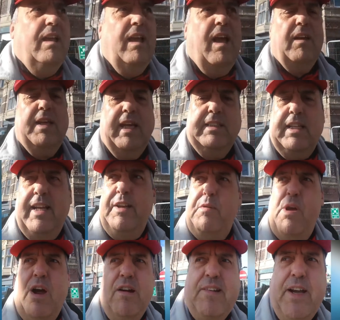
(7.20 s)
Okay, so here
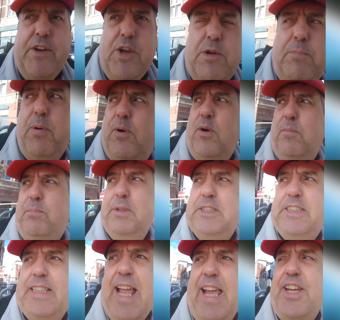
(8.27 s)
we are at Newport bus
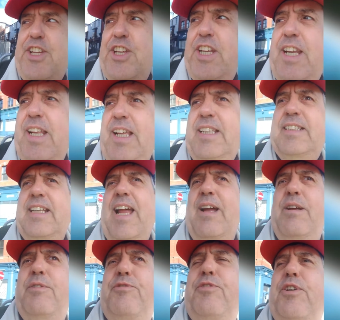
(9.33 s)
station. It's
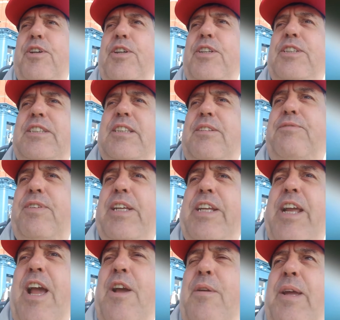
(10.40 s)
our first
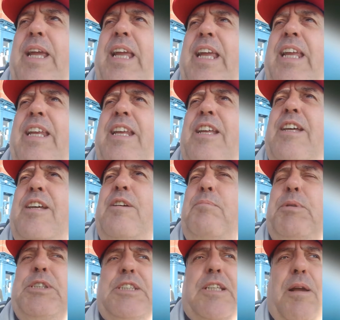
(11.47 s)
video in the
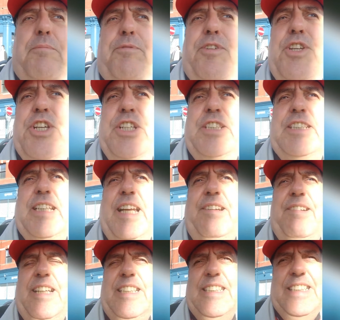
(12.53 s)
bus stop fishing
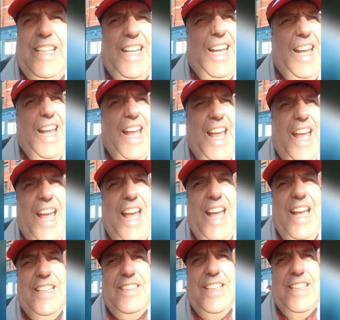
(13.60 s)
series,
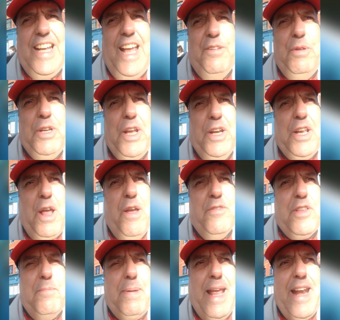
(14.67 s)
and today we're going to go
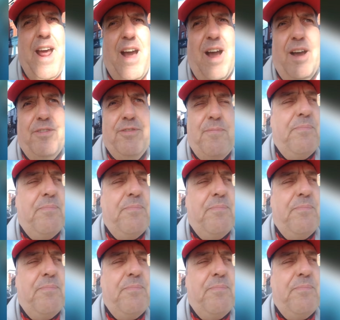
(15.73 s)
to Penarth.